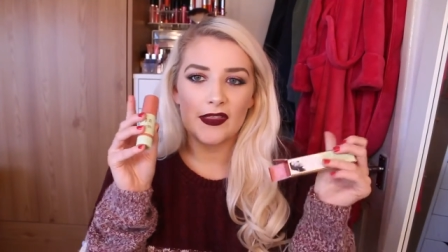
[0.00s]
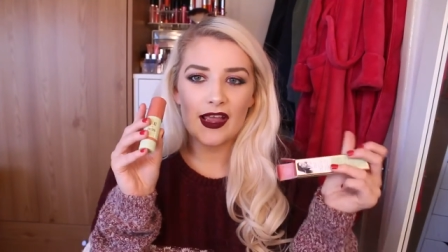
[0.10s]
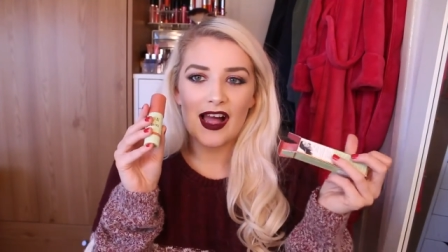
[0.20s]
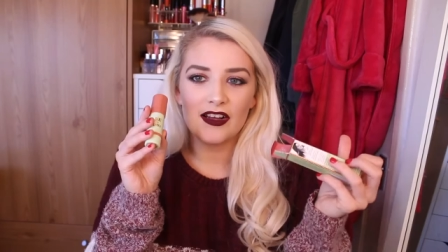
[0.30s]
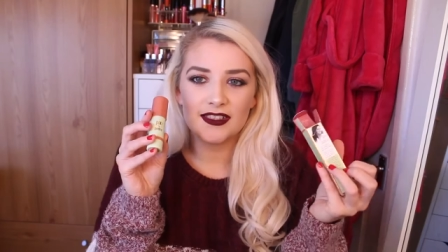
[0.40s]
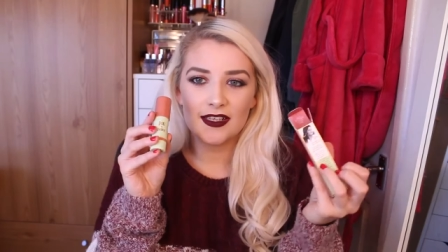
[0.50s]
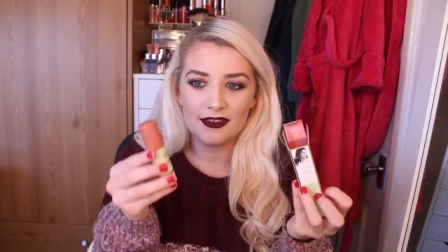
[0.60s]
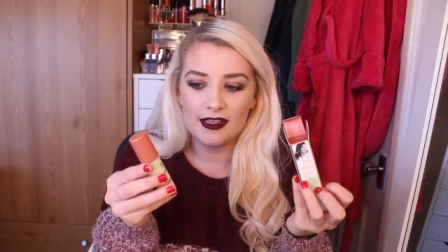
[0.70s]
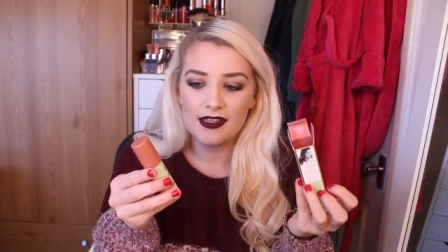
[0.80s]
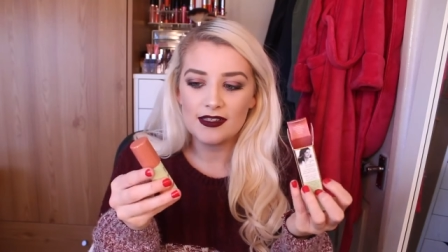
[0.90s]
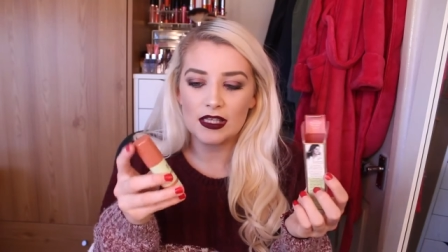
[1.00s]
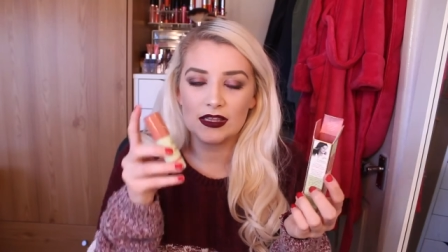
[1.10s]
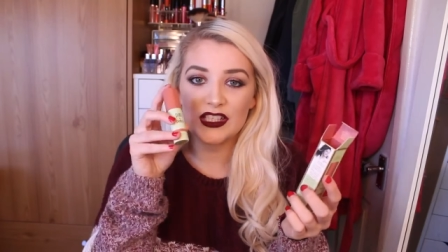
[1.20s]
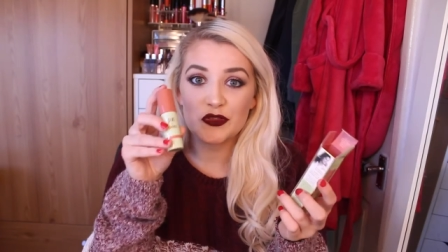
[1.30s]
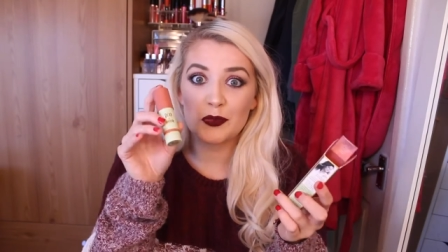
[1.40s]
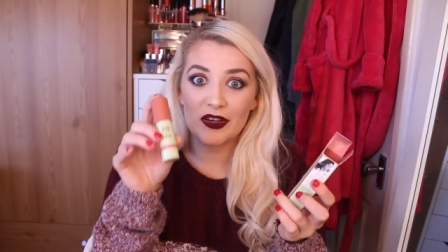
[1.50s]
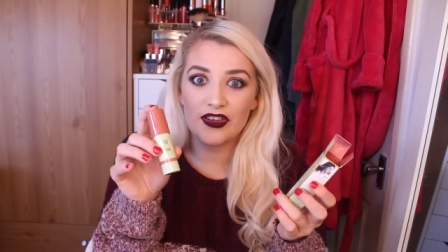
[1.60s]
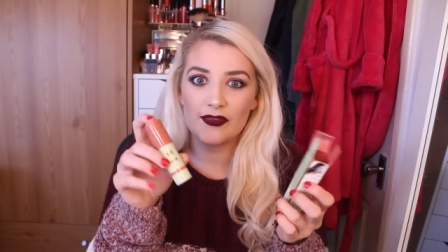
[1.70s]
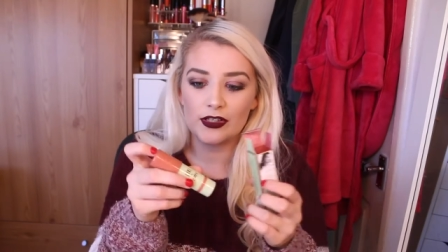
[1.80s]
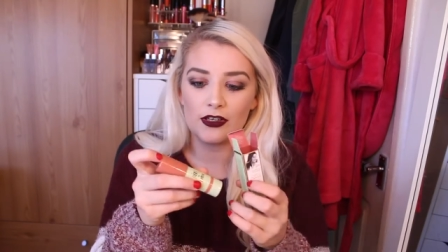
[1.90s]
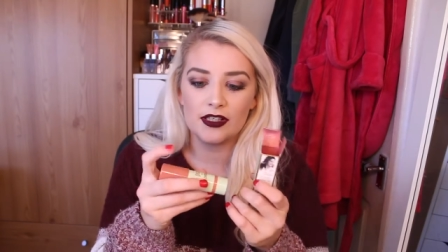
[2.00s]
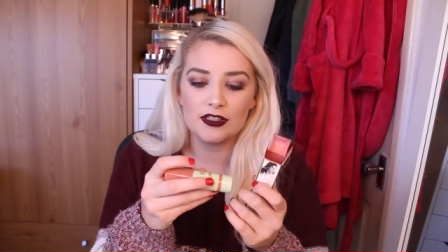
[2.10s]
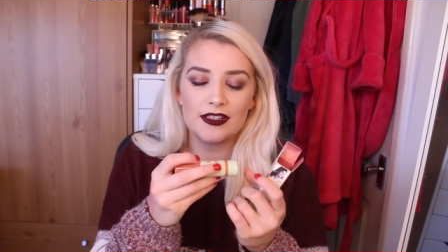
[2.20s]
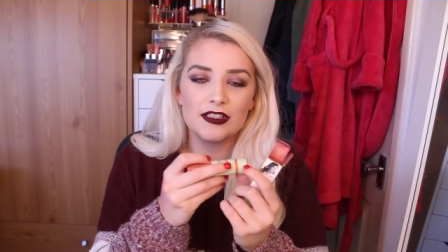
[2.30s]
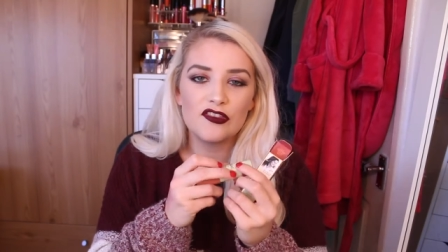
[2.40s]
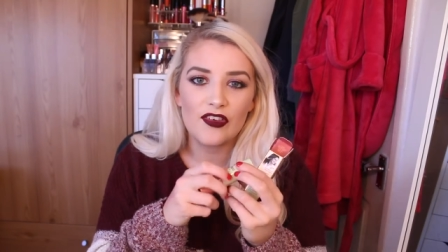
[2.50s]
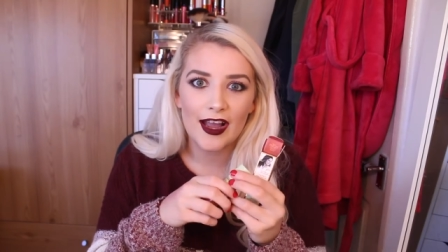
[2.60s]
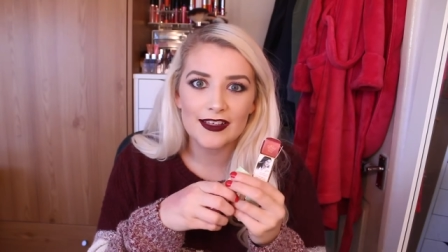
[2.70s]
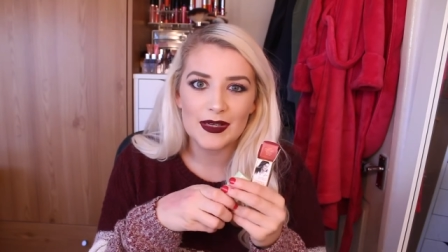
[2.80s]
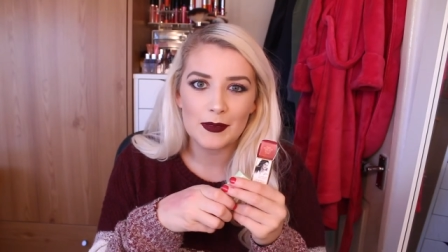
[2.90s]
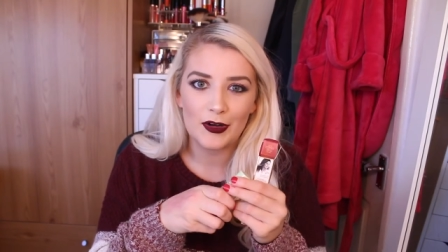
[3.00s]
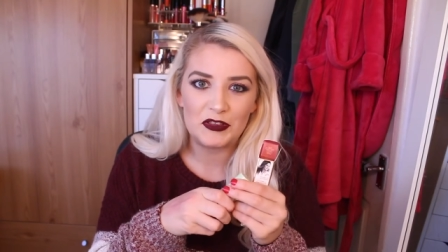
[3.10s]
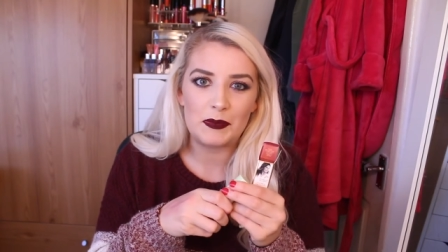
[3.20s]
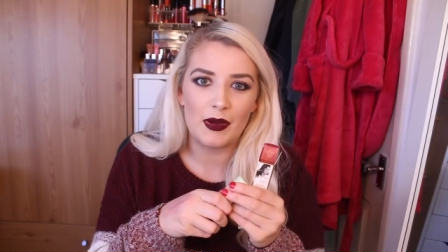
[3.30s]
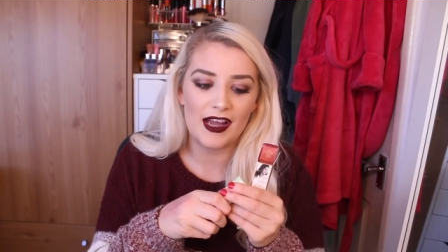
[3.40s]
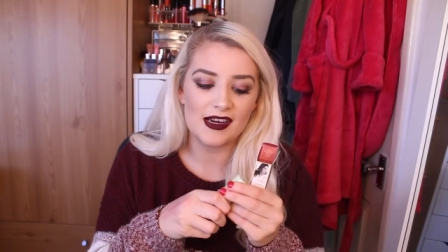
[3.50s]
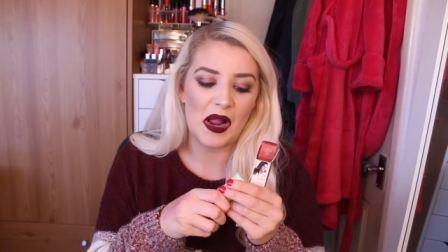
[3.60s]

that they had in this, this was my favourite colour, so then to find it in my goodie bag,